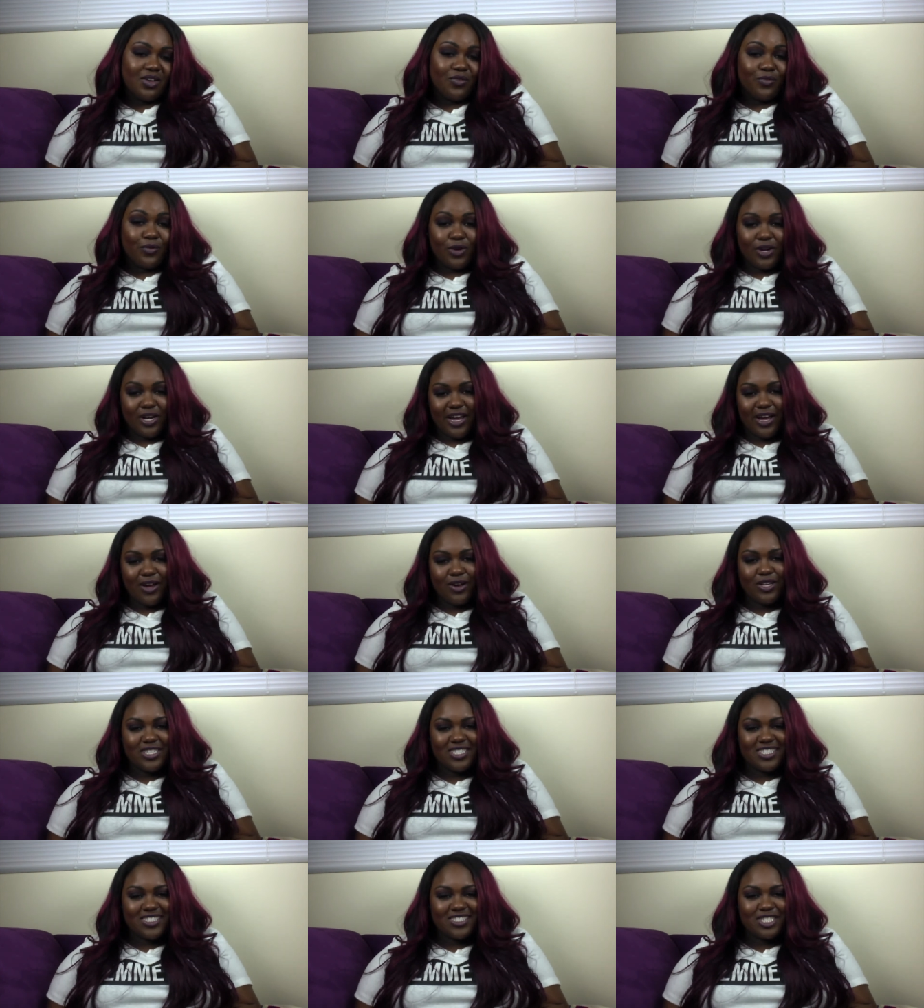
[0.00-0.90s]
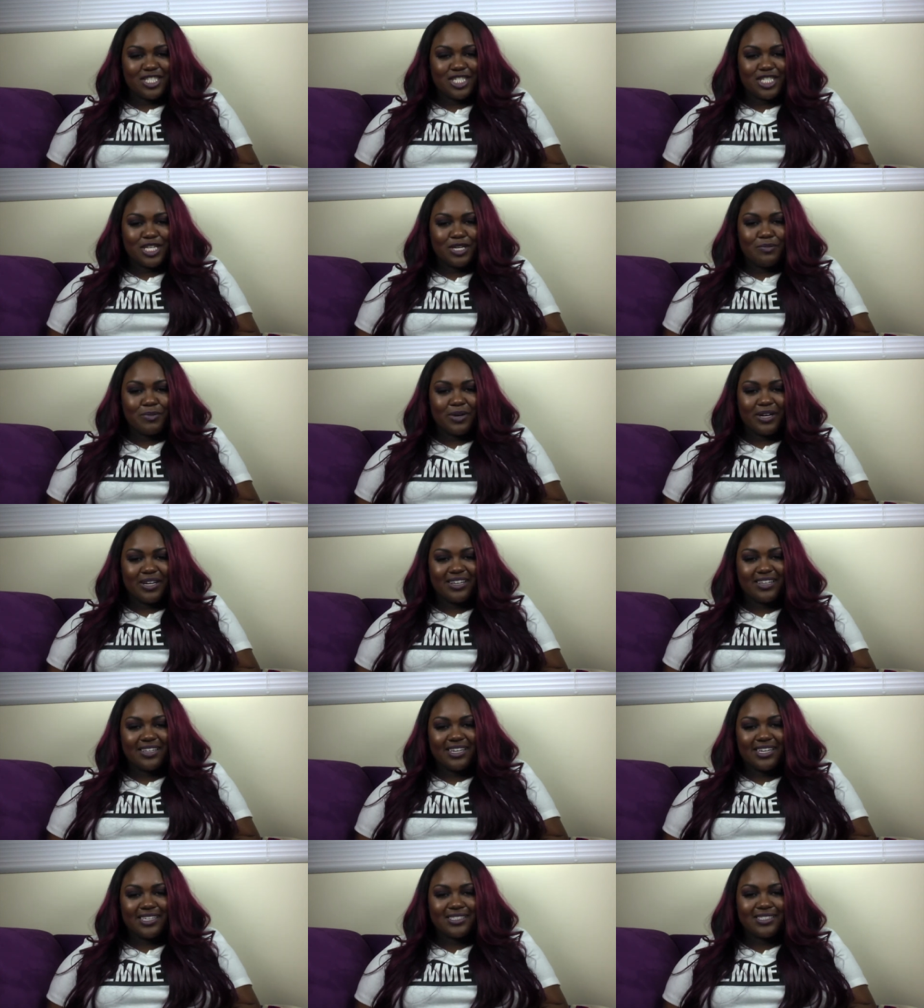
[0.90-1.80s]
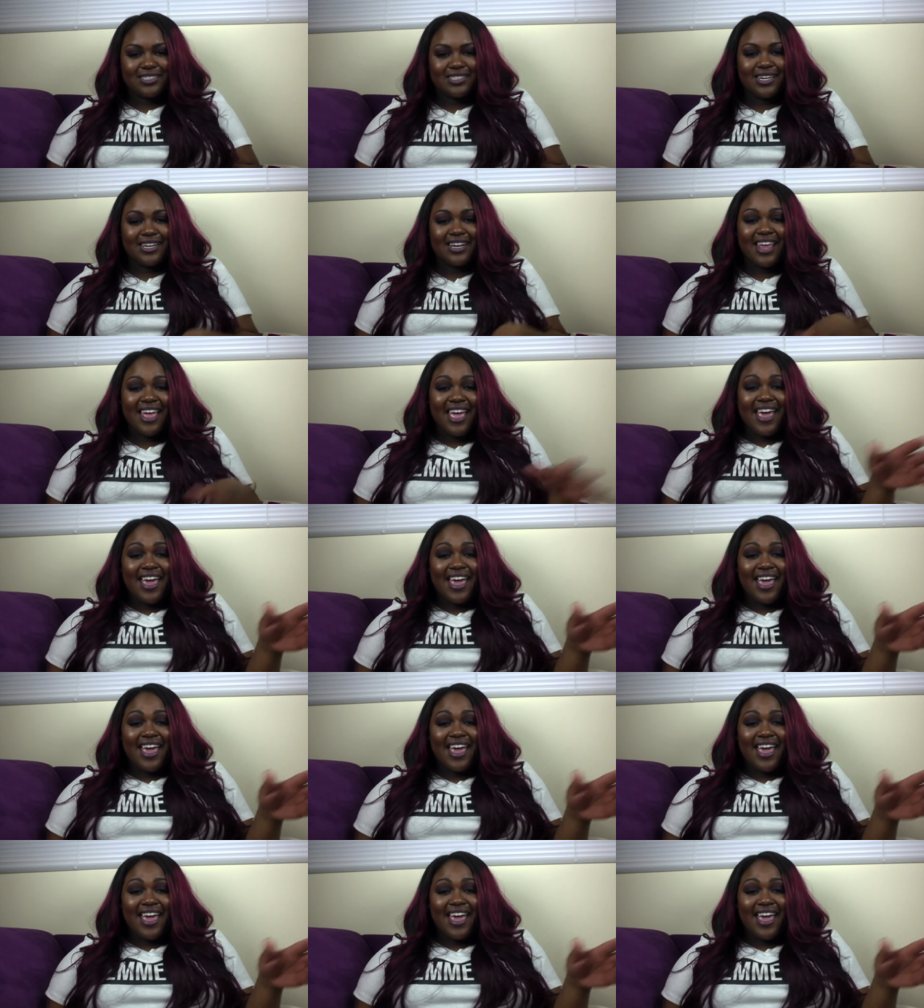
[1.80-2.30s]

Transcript: for now, it's just in my collection.